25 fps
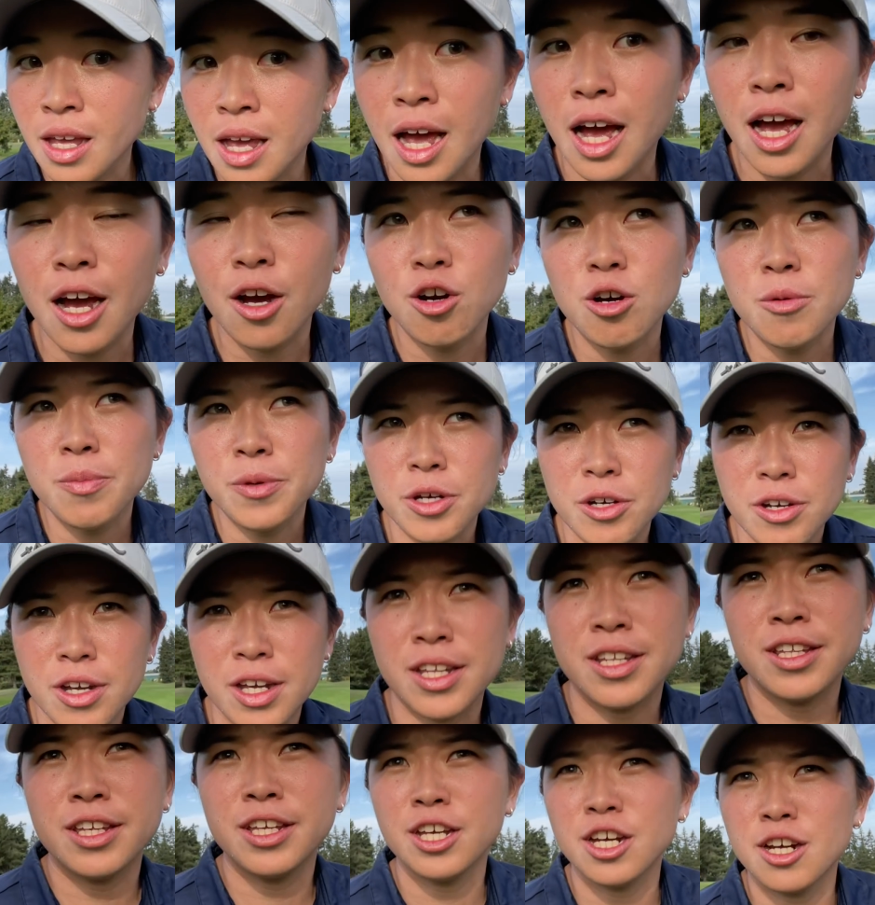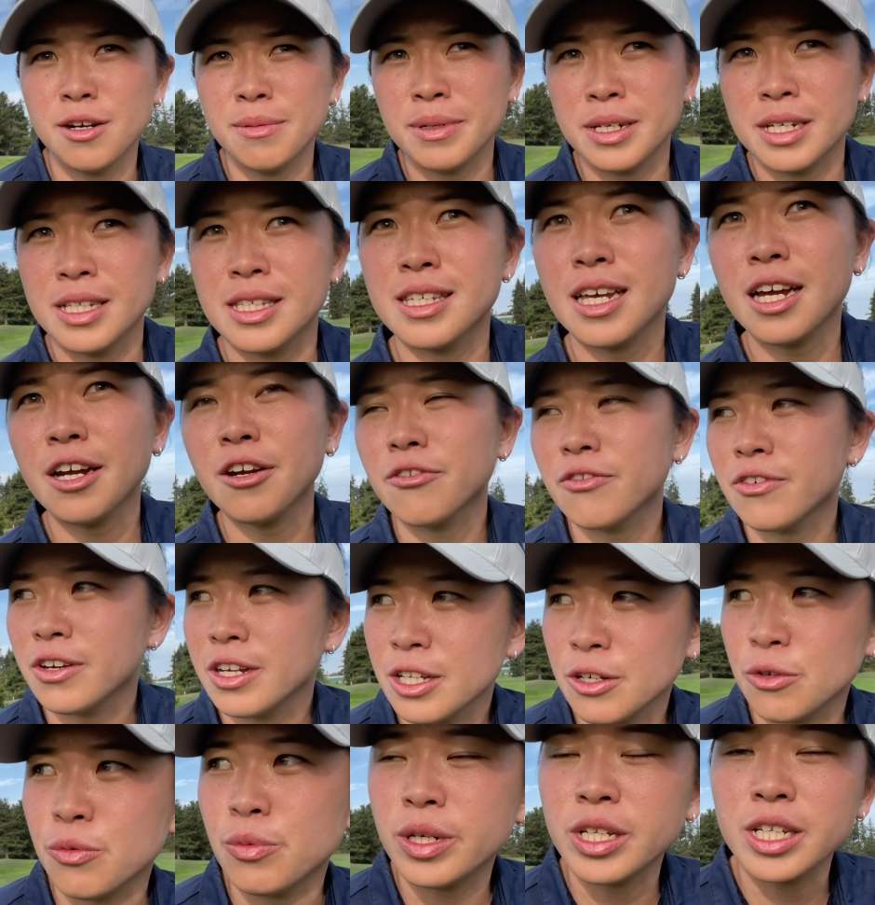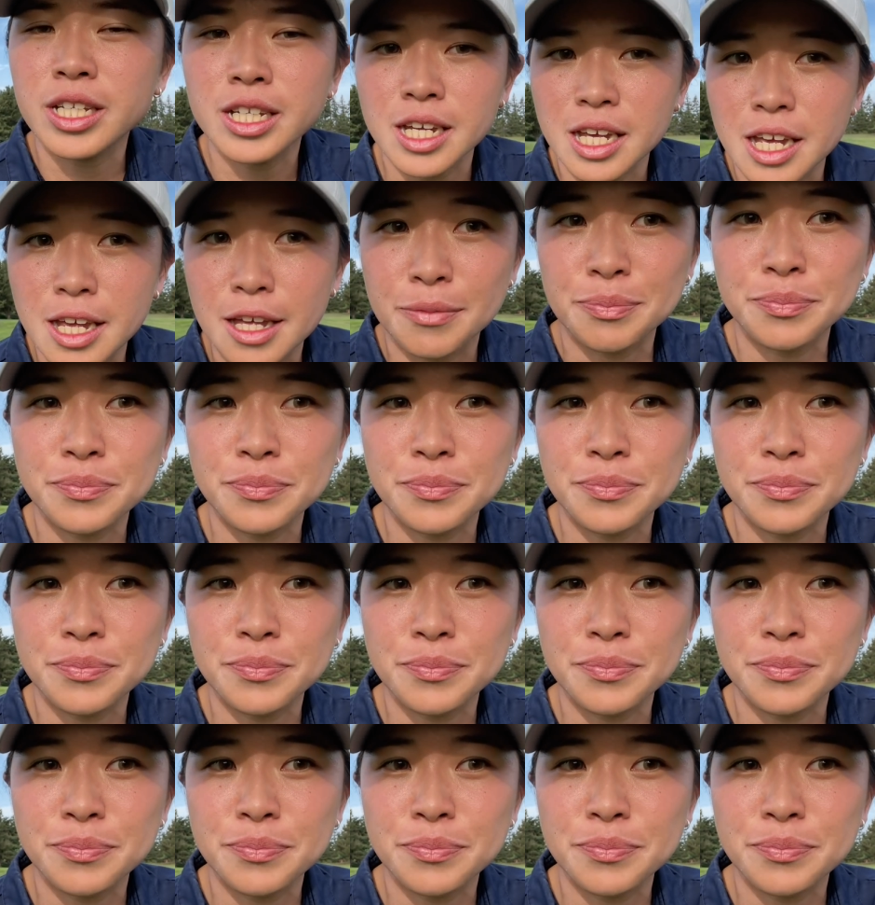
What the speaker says: I hope you can hear me. It's like really windy.